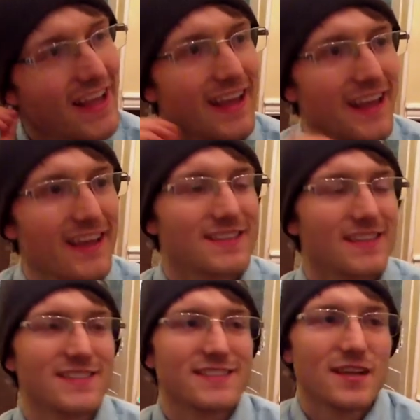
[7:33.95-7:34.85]

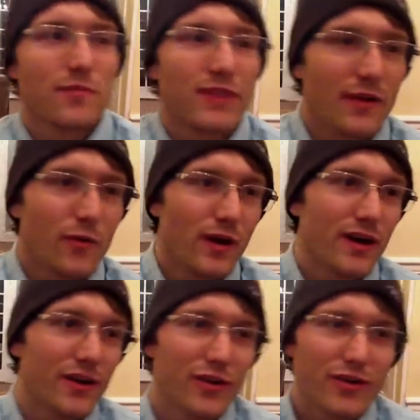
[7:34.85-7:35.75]
It's something where
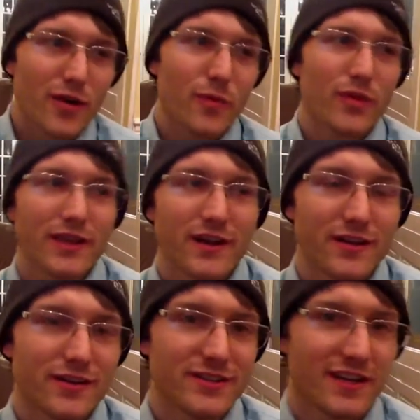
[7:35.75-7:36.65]
you're not really going to
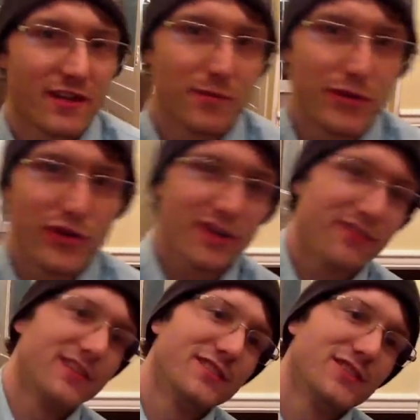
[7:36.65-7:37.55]
understand the beauty of
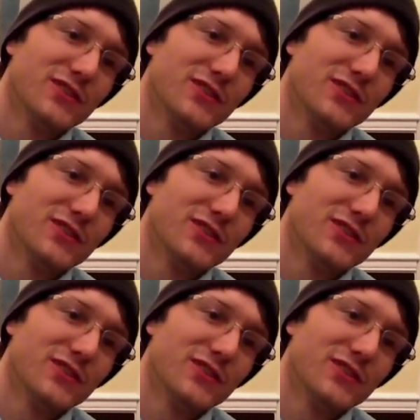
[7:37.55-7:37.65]
it until